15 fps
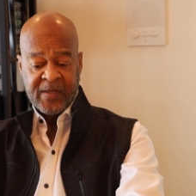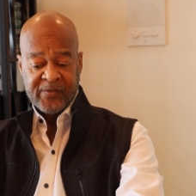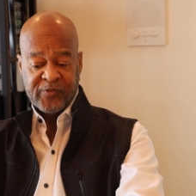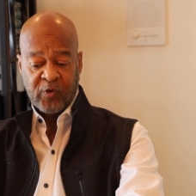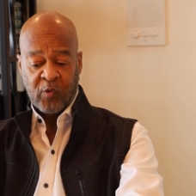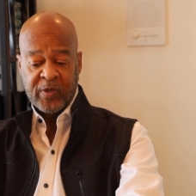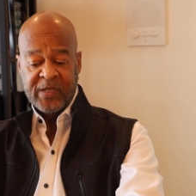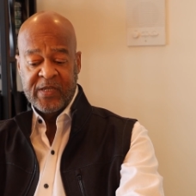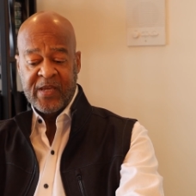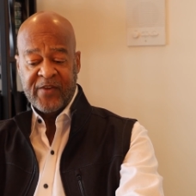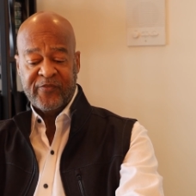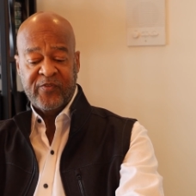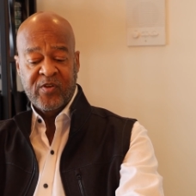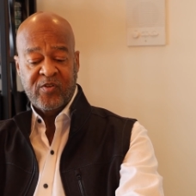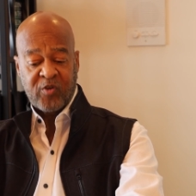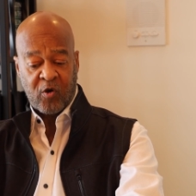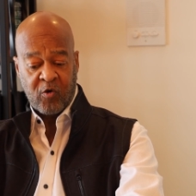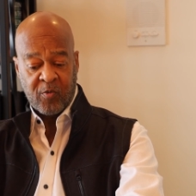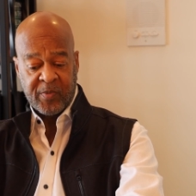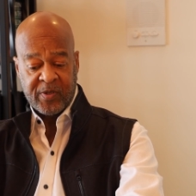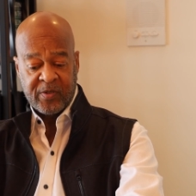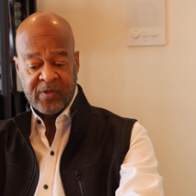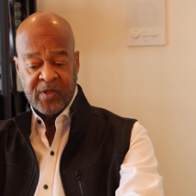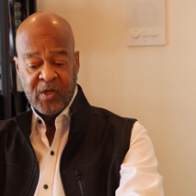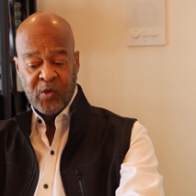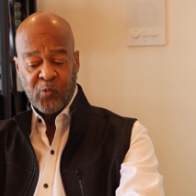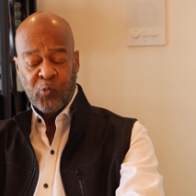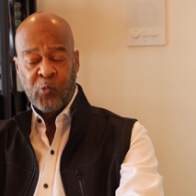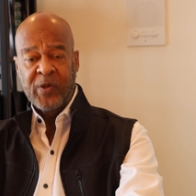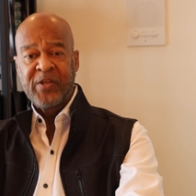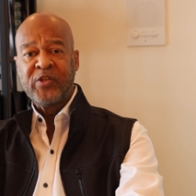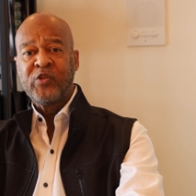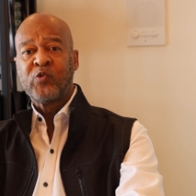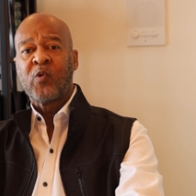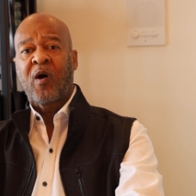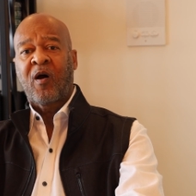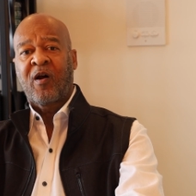So he has determined when you